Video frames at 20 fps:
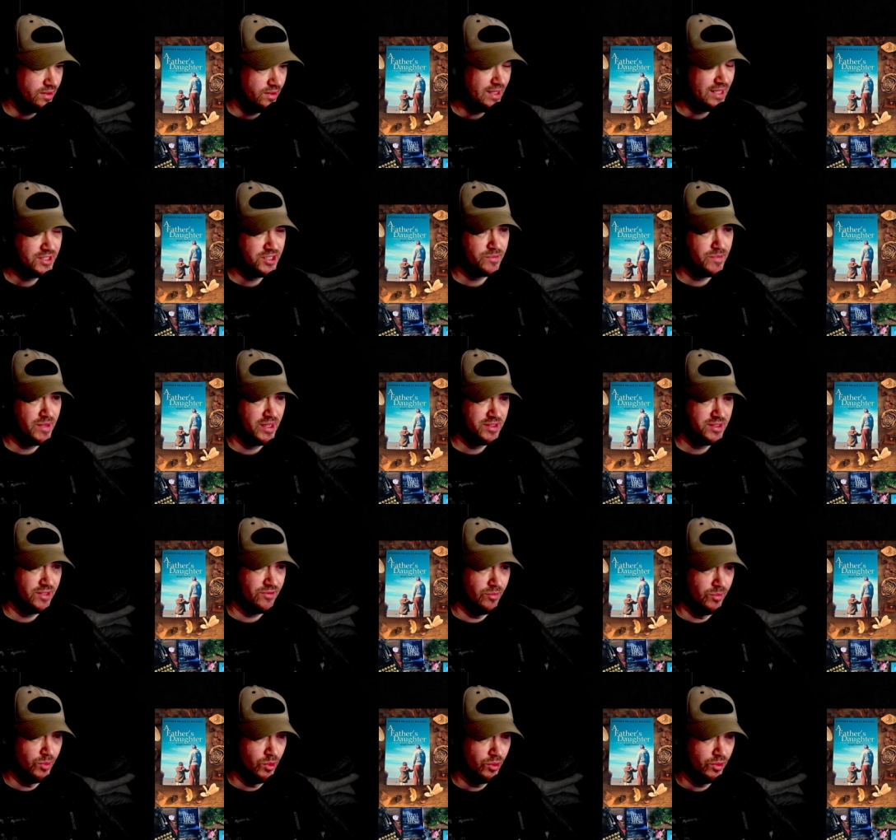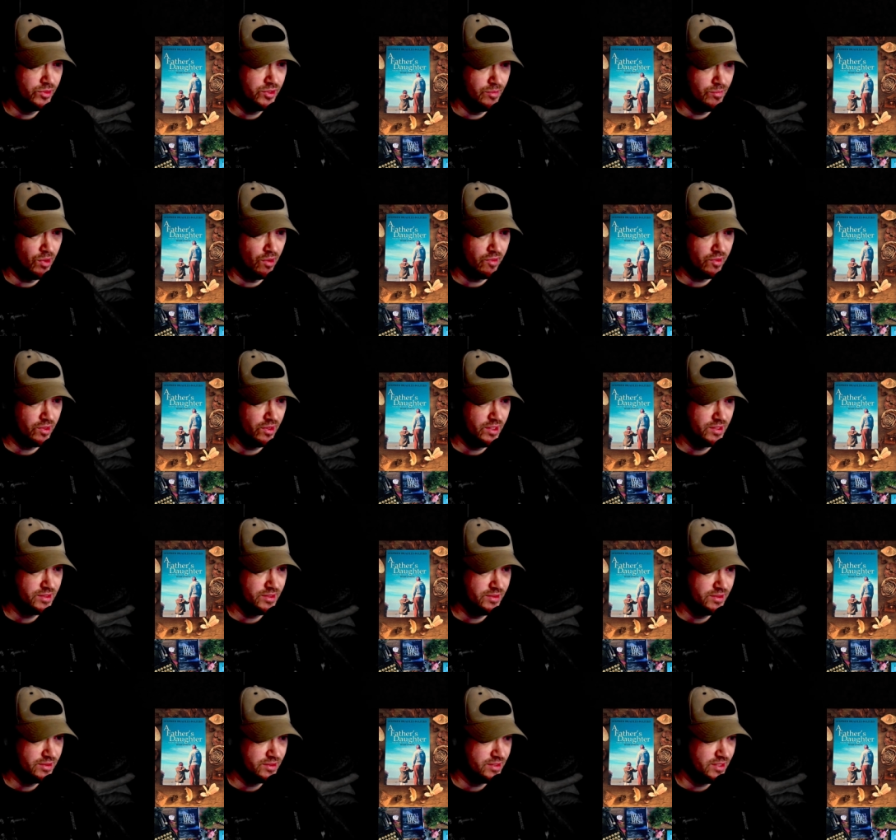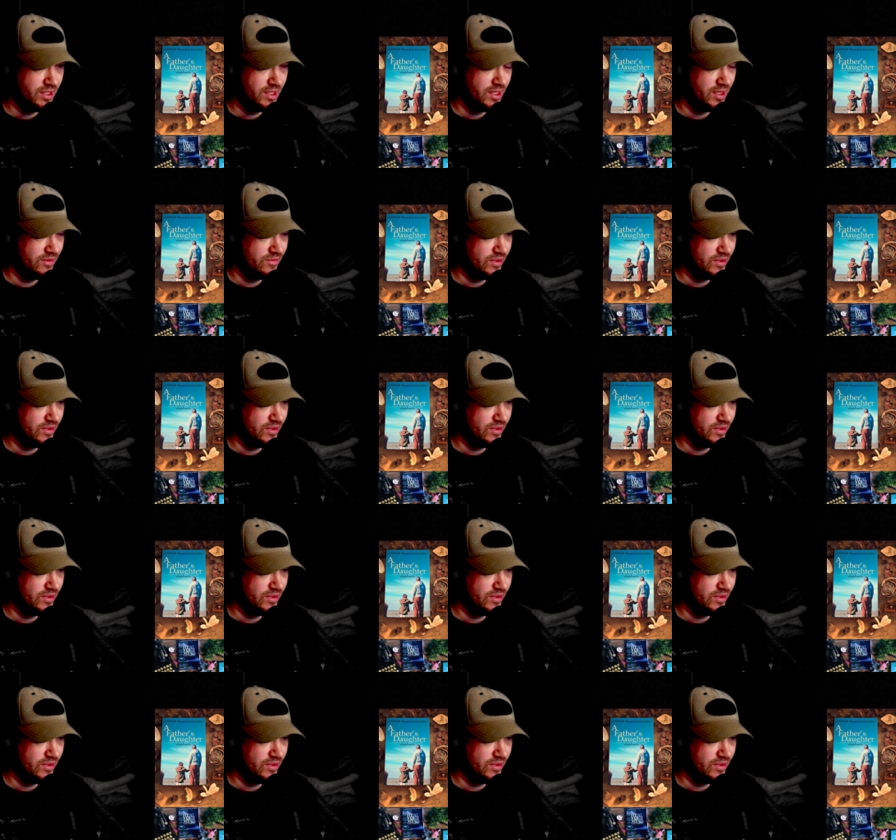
And that just makes it even more demoralizing, doesn't it?